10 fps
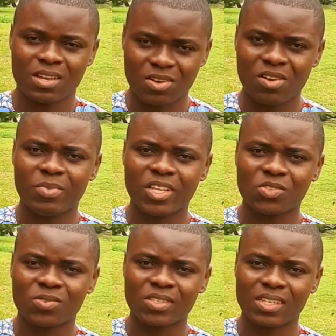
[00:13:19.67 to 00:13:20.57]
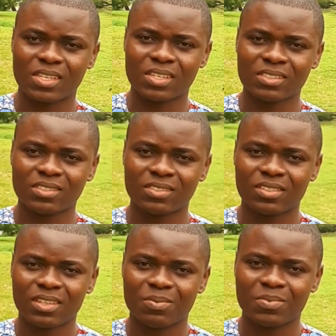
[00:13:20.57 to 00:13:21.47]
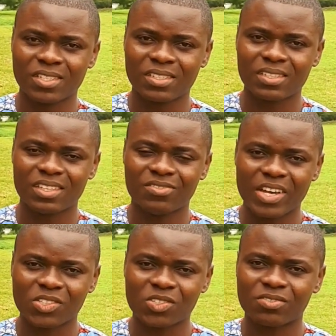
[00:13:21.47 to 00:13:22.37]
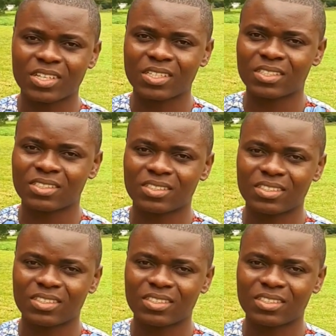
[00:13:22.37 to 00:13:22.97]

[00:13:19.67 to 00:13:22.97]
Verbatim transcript: God bless you once again. Please invite your friends